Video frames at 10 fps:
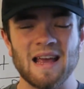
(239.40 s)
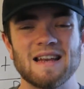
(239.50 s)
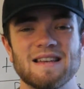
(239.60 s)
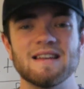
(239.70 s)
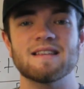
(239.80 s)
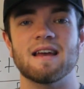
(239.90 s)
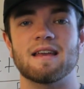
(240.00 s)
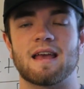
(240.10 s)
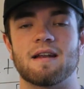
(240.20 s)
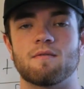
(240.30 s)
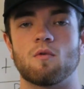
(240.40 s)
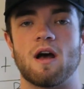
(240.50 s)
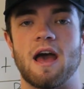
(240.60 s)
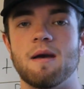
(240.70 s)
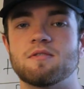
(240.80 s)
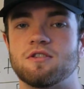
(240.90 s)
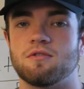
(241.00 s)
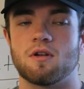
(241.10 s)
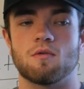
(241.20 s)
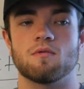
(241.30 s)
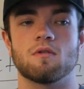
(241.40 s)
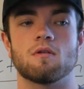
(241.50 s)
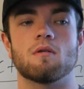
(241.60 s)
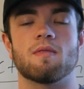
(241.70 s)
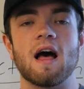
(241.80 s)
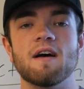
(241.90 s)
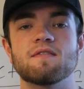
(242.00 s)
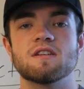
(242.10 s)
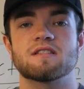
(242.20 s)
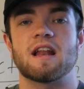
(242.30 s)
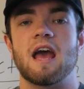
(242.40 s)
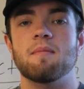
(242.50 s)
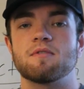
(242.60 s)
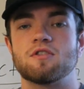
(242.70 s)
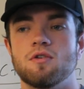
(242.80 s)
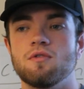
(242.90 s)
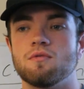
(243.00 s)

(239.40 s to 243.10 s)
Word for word: and dictate kind of what happens. You know, life doesn't happen to